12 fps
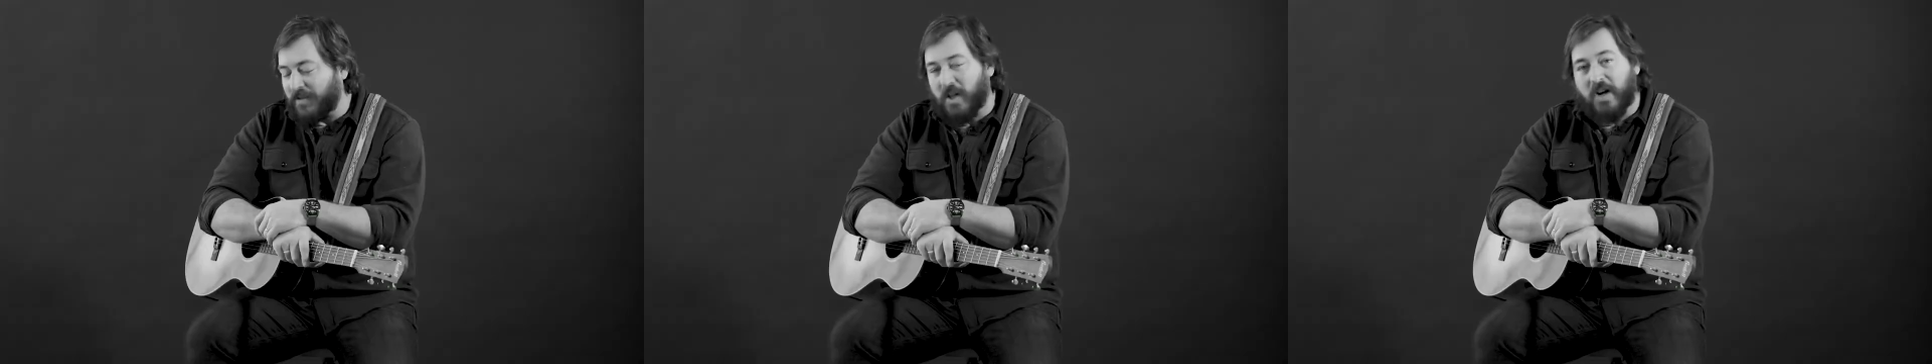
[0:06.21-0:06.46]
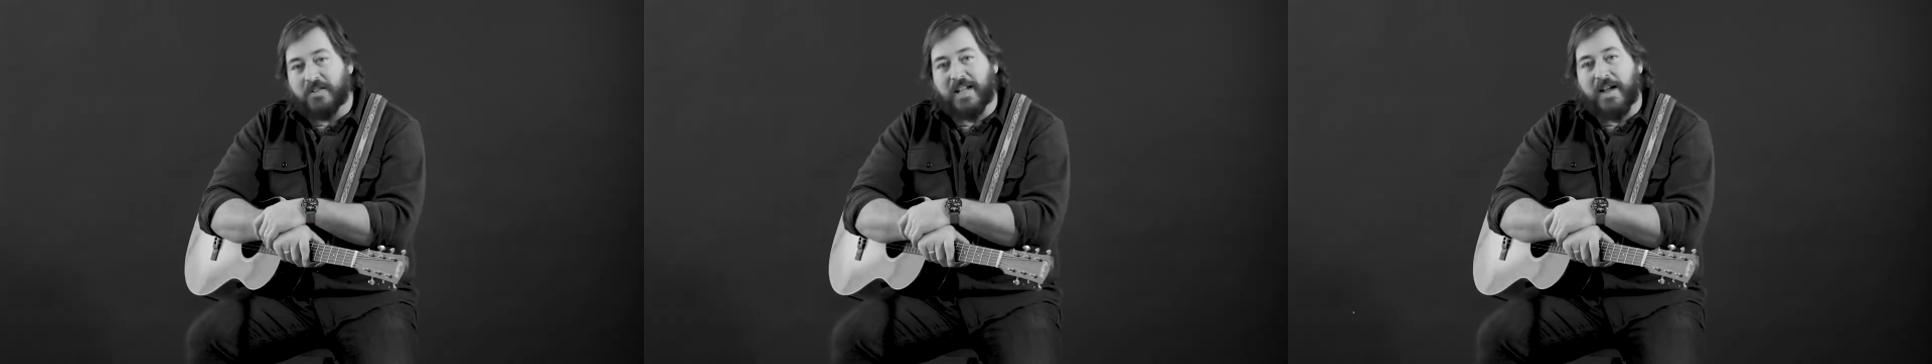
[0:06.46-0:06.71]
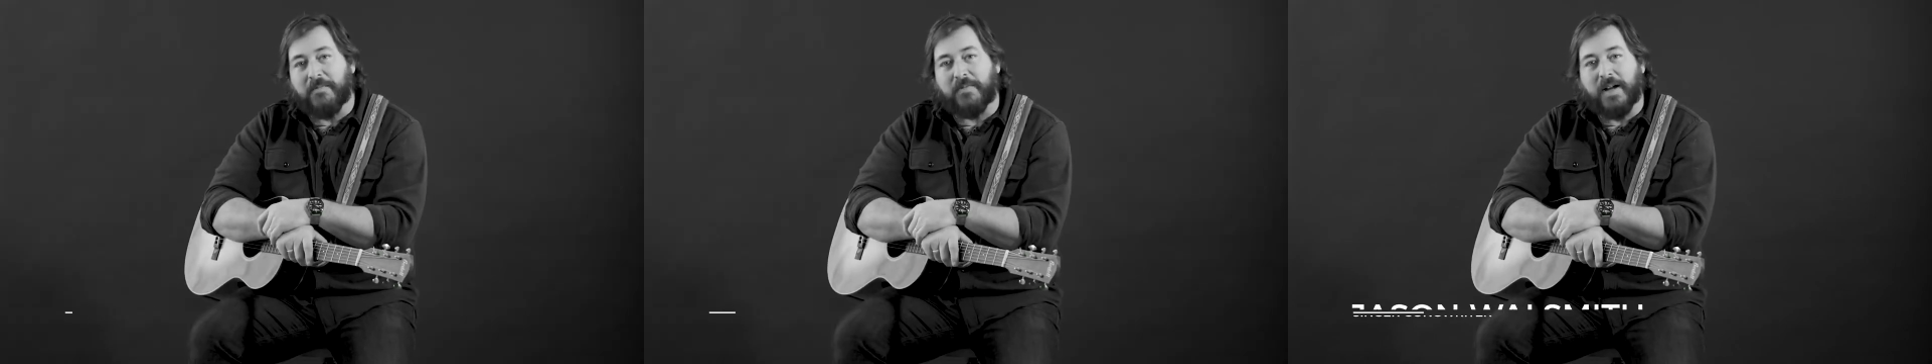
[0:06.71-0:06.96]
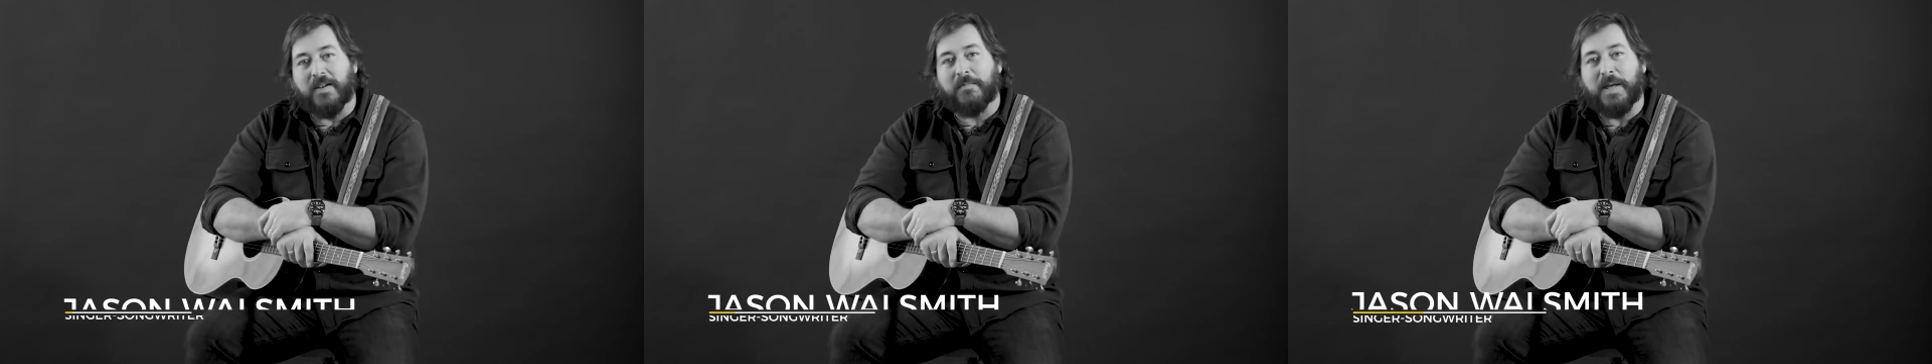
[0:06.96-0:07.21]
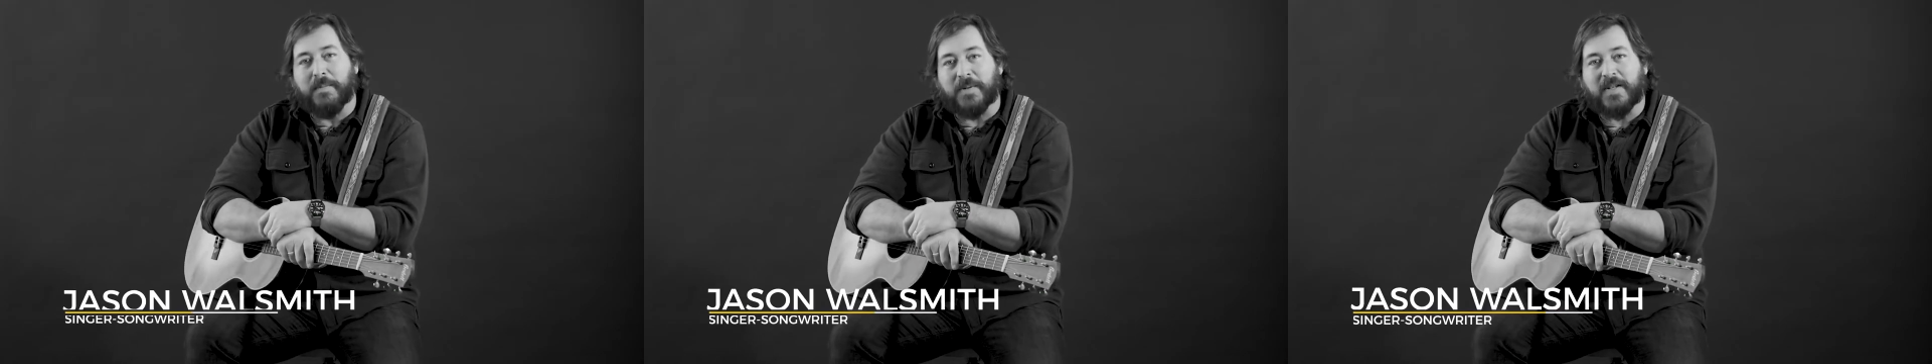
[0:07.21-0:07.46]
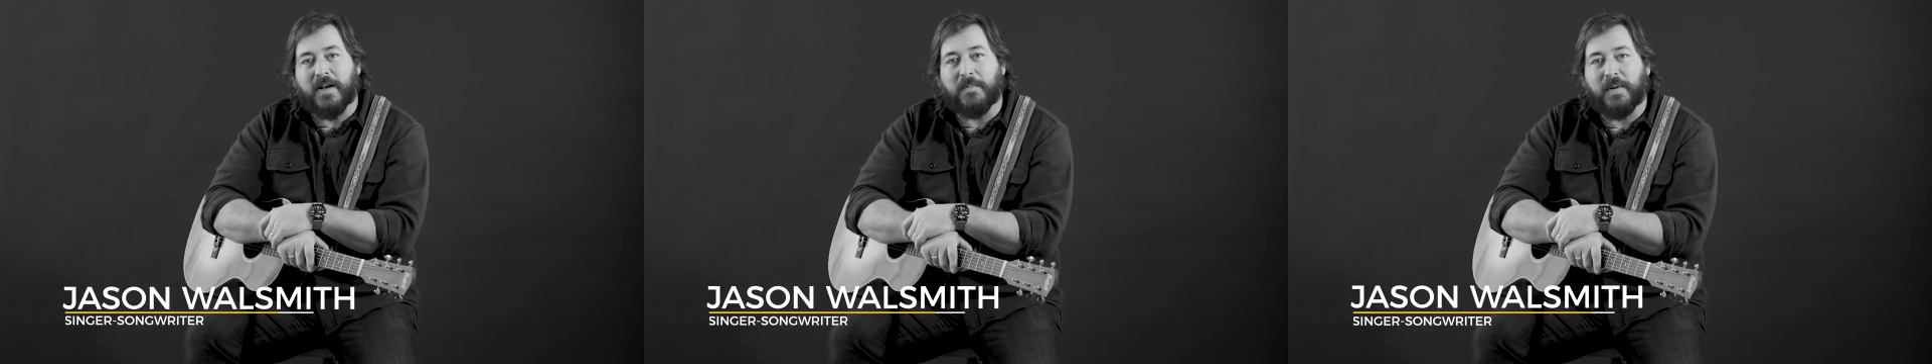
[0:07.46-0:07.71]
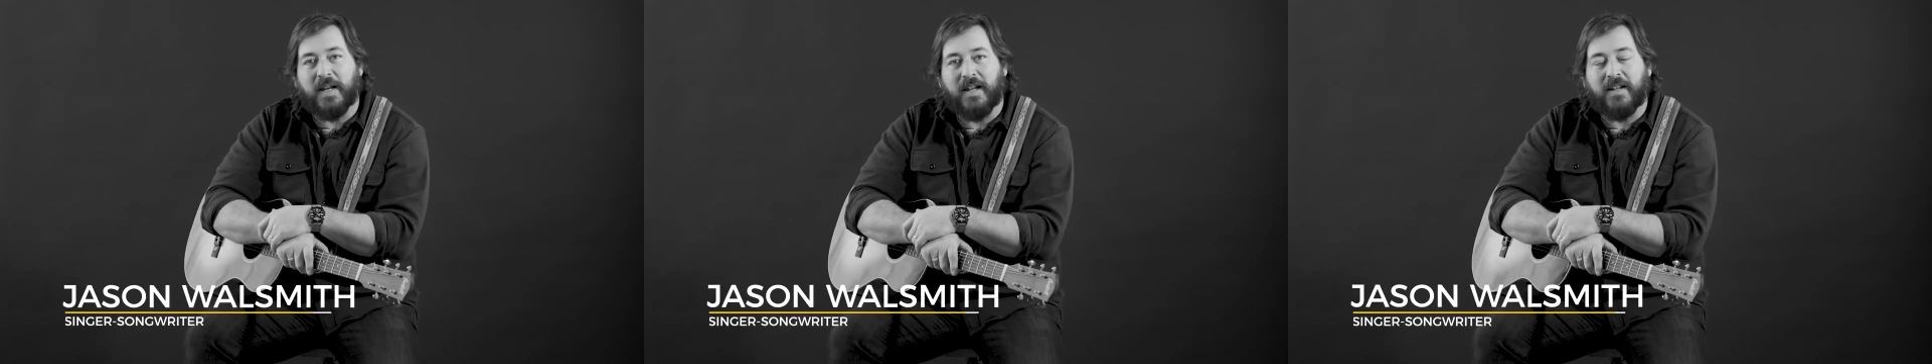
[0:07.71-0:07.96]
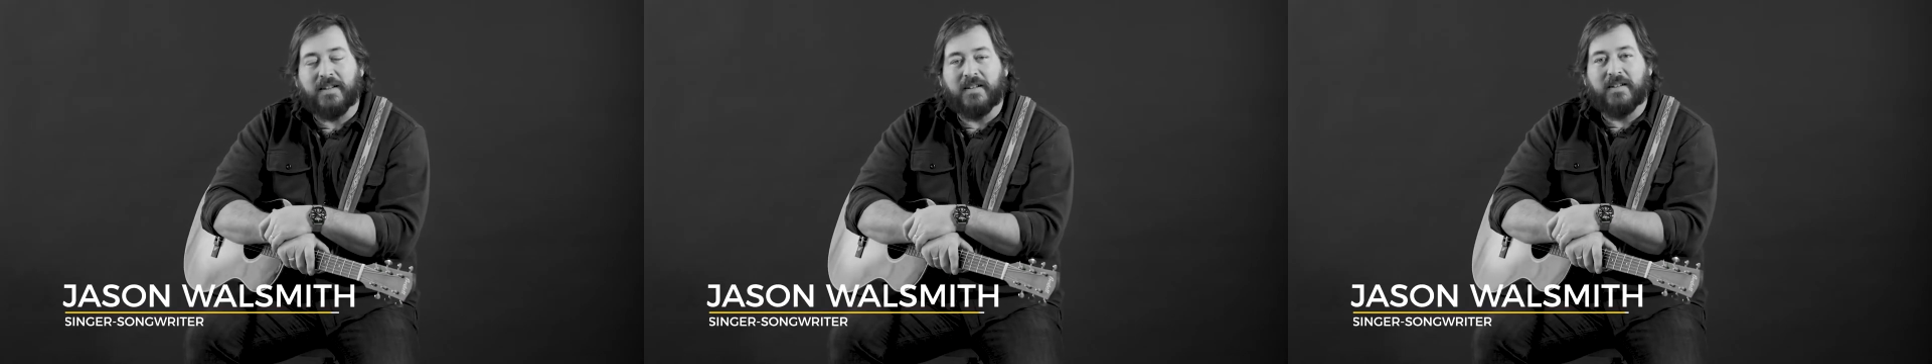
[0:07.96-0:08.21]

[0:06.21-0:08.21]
longtime friend of People's Company,